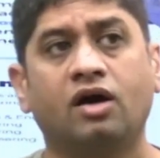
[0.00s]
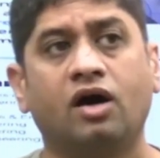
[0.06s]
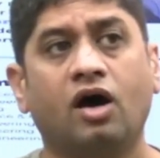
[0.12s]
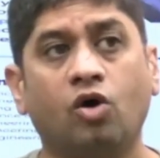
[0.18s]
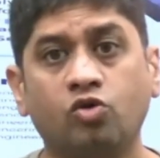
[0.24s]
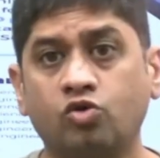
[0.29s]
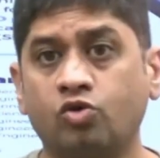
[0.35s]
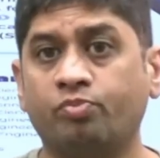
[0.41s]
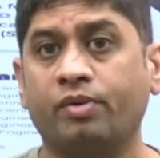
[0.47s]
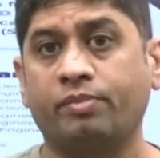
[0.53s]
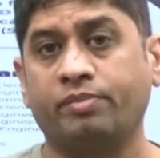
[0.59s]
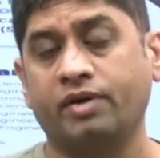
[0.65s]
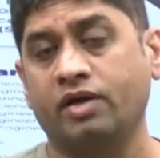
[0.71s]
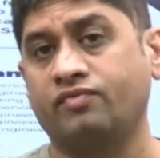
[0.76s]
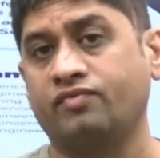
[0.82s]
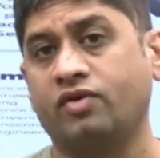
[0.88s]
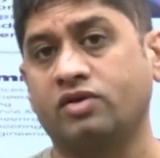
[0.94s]
how to
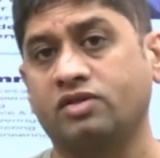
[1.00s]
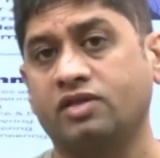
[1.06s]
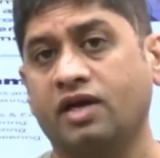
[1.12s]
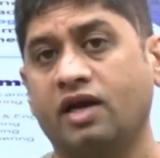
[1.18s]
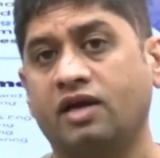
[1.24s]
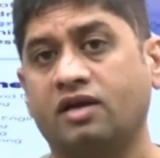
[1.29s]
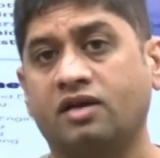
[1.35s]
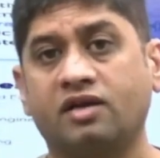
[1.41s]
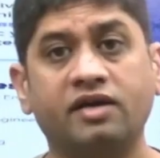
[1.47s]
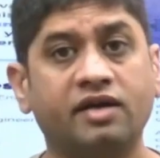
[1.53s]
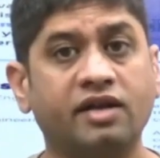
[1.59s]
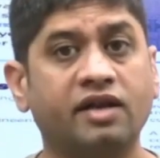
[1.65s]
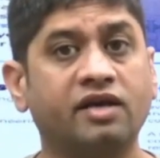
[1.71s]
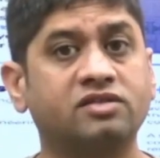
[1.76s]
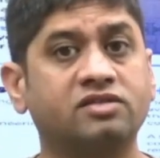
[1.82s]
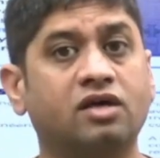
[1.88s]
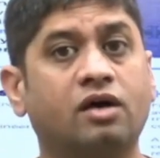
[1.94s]
prepare for that
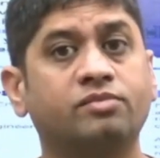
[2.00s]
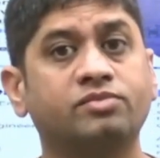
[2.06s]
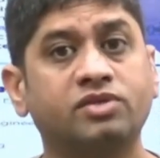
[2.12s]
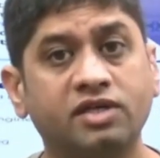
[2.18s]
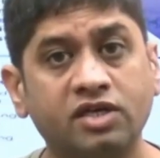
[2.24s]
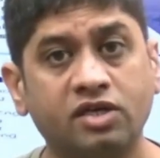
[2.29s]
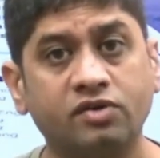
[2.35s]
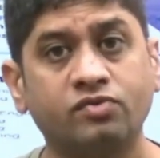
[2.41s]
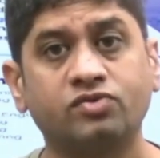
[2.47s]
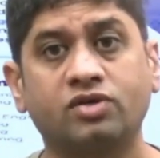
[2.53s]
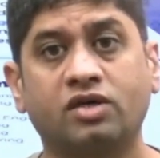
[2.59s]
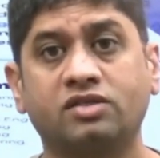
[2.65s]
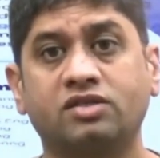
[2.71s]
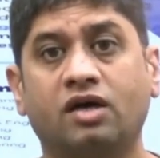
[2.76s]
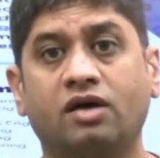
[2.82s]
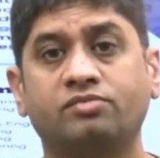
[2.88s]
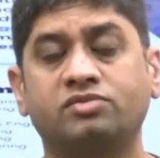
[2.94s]
written exams interviews
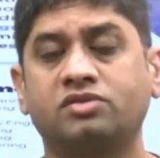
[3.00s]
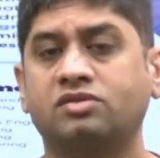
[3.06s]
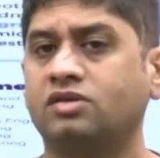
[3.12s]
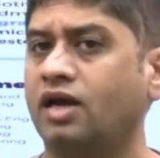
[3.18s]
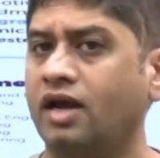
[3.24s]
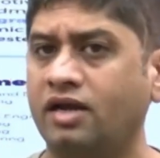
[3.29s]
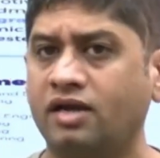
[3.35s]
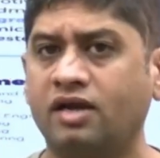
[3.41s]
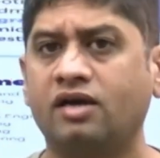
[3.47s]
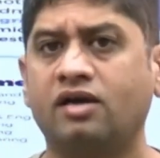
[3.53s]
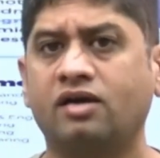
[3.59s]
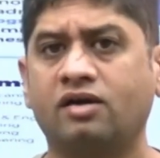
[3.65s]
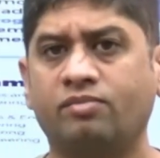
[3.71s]
exams and